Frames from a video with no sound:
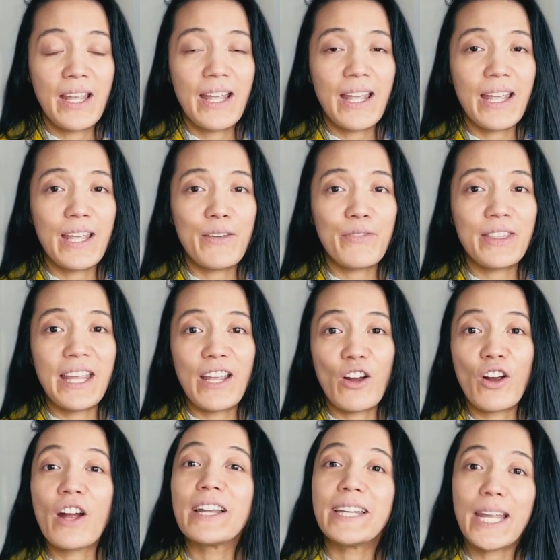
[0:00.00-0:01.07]
If they
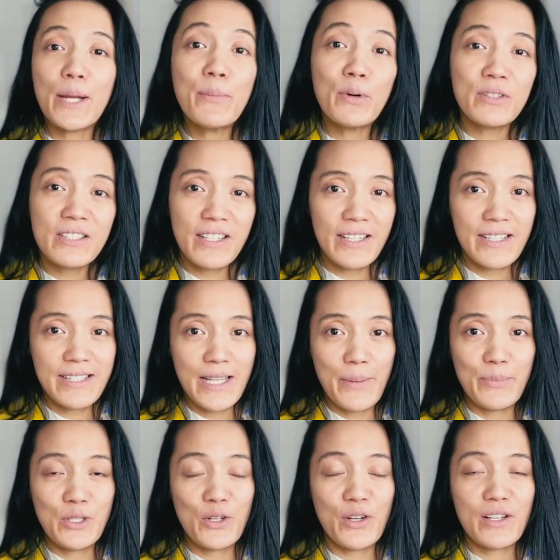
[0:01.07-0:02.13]
are unable to
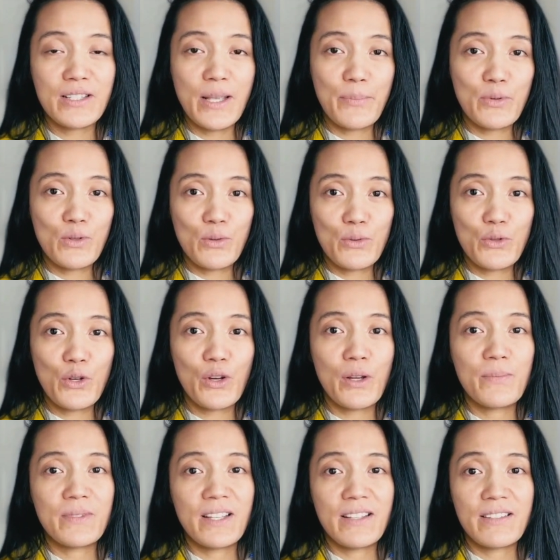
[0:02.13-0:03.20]
accept your Exceptional
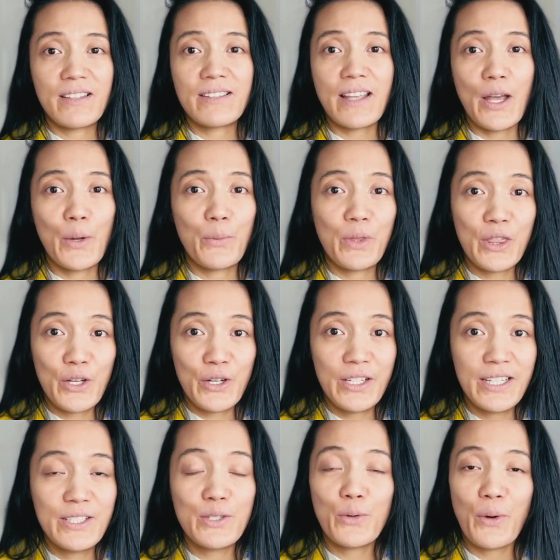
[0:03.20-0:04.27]
Circumstances
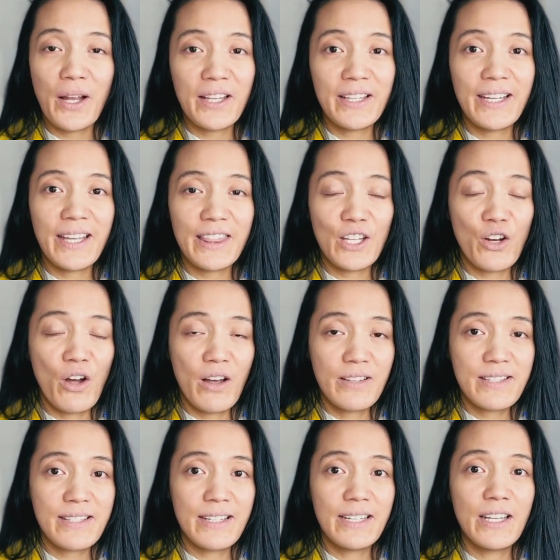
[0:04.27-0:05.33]
I-130 directly at the
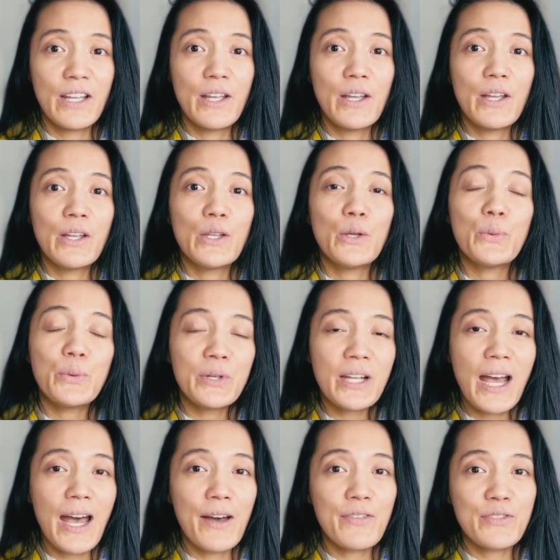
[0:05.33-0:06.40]
consulate, you would
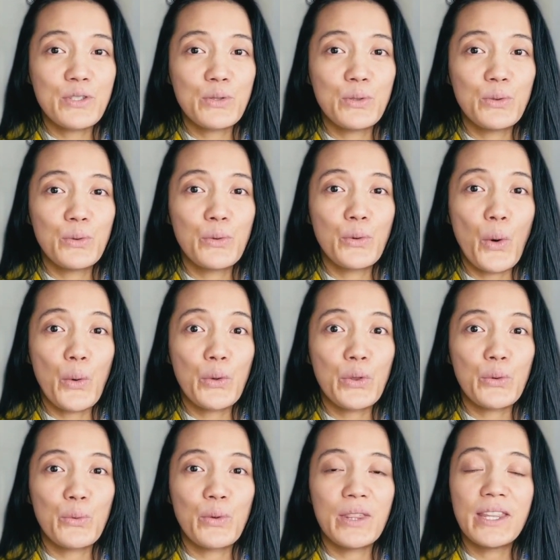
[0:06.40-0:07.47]
have to go
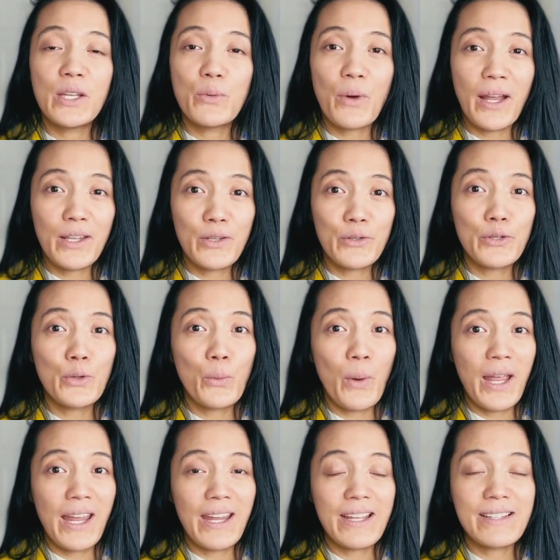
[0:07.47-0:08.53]
through the regular
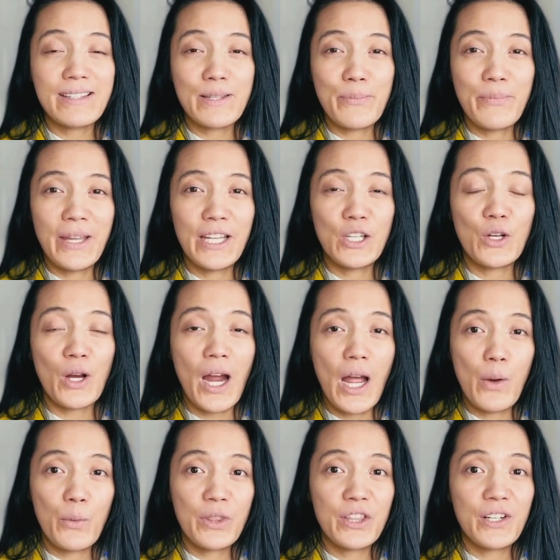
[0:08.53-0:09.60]
way and submit your
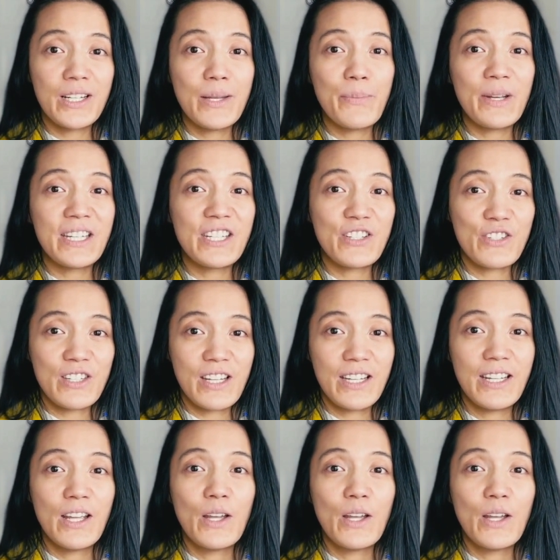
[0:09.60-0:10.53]
I-130 petition